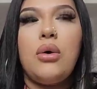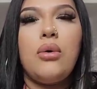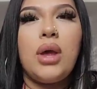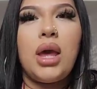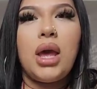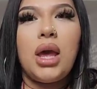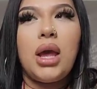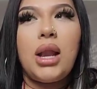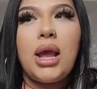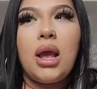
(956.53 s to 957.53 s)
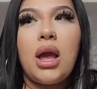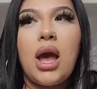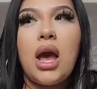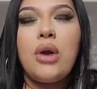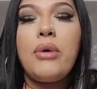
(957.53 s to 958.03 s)
okay, like,
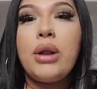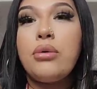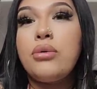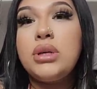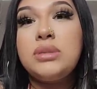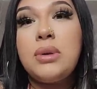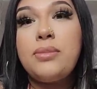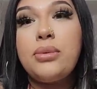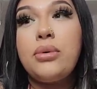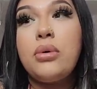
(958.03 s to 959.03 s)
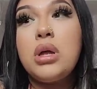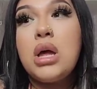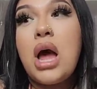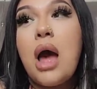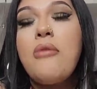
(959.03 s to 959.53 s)
how do I know these people?
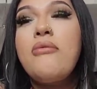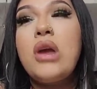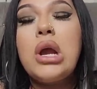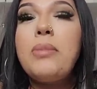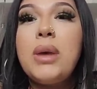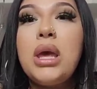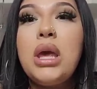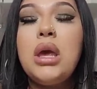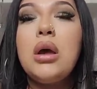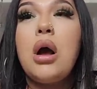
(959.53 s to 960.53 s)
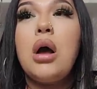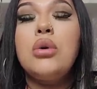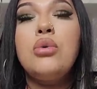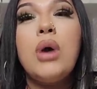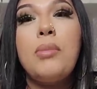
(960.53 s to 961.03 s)
I'm very picky on who